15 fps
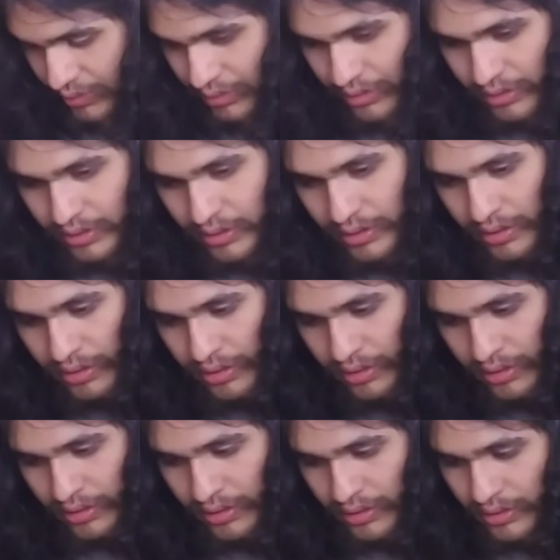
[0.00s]

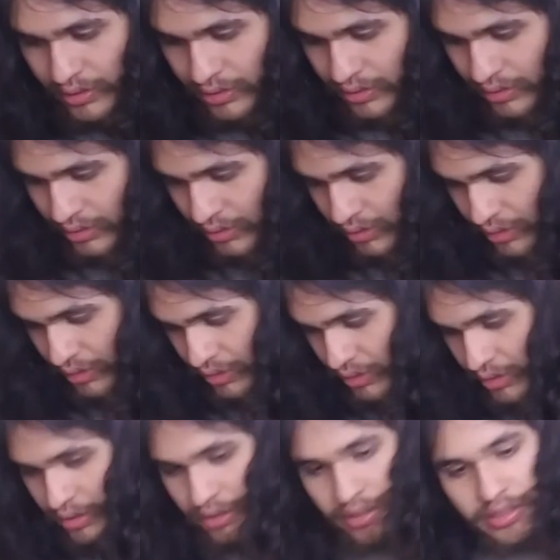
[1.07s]

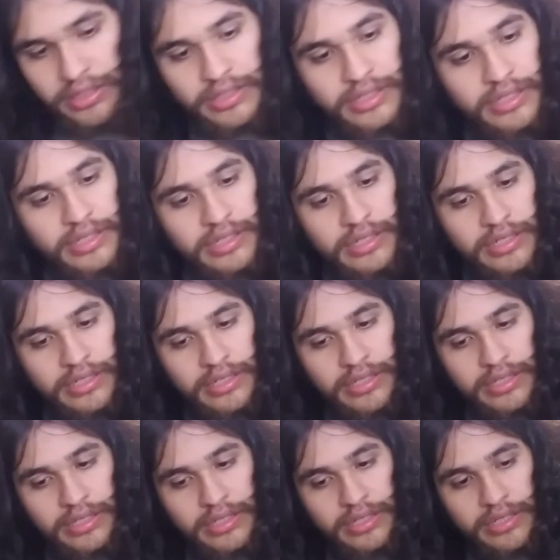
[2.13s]

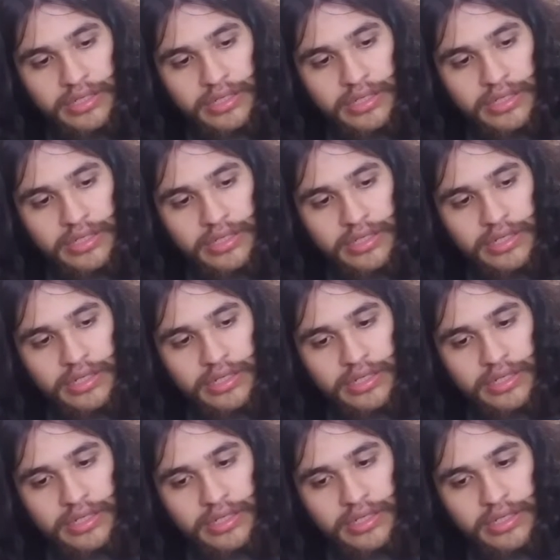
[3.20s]

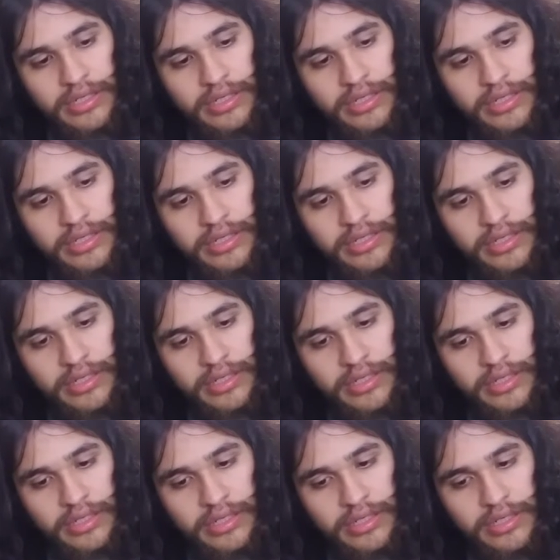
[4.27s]

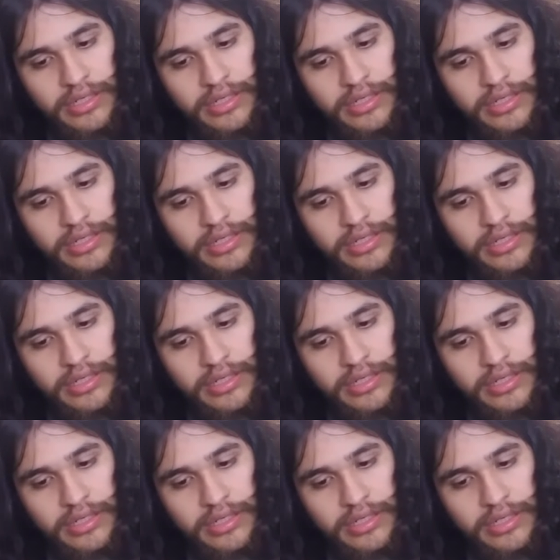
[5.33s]
(silence)